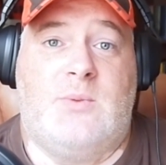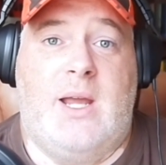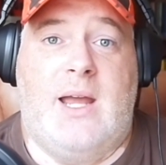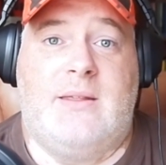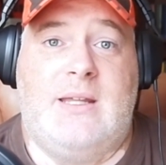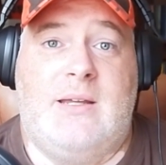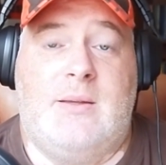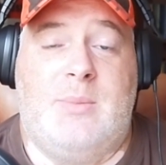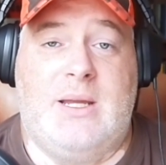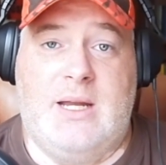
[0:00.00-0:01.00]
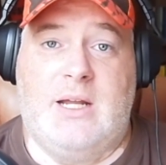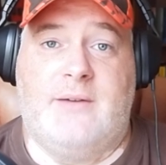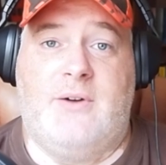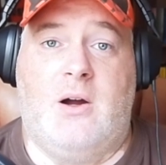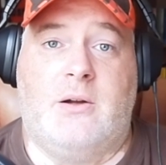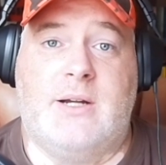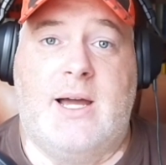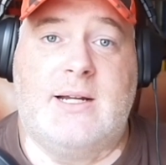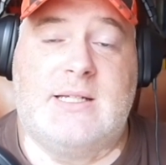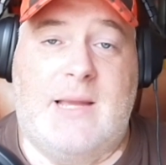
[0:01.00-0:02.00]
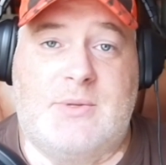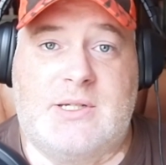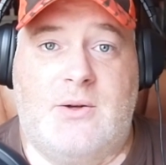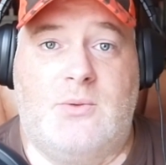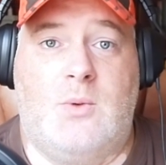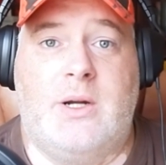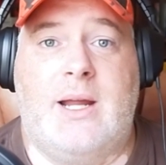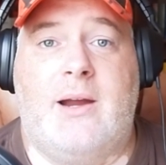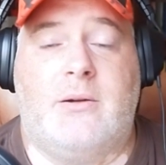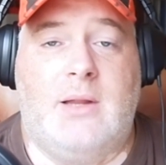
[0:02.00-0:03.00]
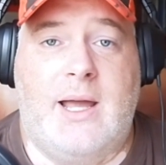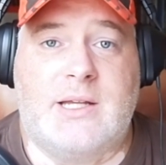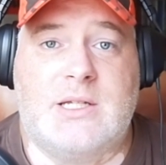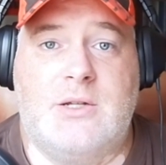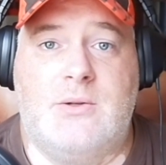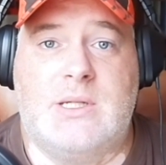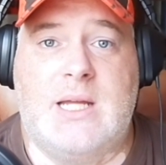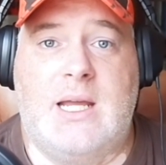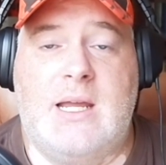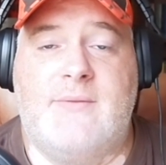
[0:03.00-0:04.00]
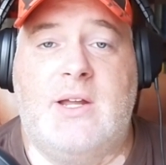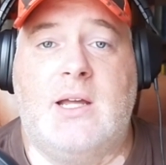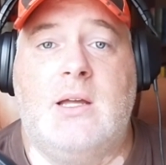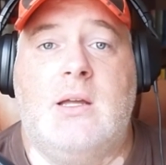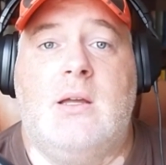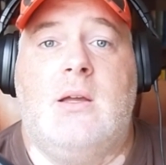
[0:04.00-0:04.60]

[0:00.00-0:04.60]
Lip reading: We had the beginning of Hard Knocks. Episode 1 aired last Tuesday evening.